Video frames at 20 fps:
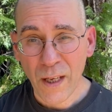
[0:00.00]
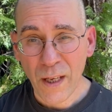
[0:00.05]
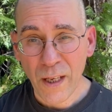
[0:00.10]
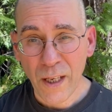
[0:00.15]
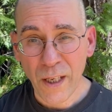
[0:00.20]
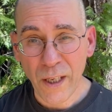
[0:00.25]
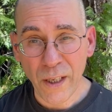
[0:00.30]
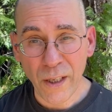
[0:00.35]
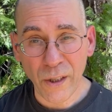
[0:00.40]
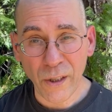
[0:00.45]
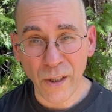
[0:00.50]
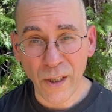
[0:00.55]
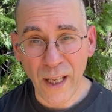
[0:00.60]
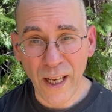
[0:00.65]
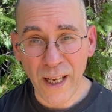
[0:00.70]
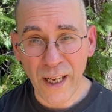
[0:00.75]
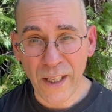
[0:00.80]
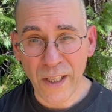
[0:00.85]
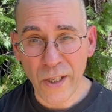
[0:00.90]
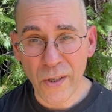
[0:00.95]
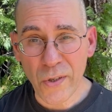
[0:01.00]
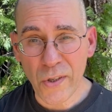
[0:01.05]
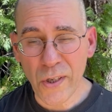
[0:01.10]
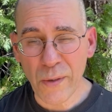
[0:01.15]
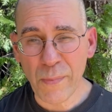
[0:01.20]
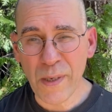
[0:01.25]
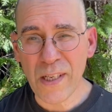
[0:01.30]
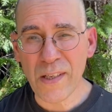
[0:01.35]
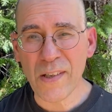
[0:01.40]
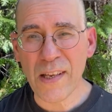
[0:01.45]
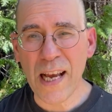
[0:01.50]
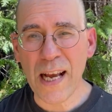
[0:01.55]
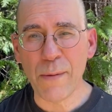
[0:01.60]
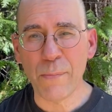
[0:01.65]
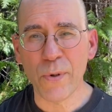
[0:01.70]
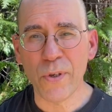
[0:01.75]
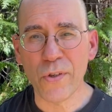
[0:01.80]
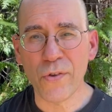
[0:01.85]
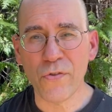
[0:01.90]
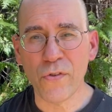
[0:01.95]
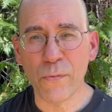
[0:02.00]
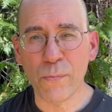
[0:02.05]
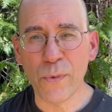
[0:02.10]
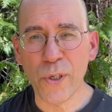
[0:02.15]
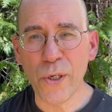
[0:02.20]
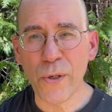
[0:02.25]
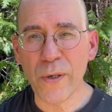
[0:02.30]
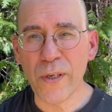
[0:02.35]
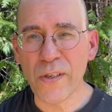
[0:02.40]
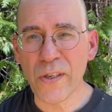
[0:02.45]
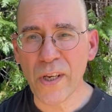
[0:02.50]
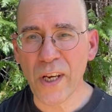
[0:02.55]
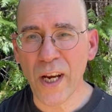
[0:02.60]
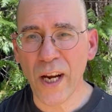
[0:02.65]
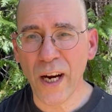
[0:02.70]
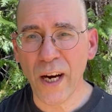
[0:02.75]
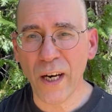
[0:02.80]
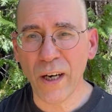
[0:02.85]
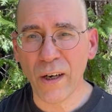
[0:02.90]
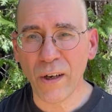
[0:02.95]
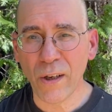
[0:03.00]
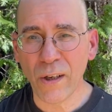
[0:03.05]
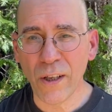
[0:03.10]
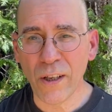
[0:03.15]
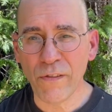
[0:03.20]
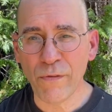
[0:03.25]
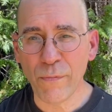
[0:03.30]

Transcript: He'll use some examples from Lewis Carroll of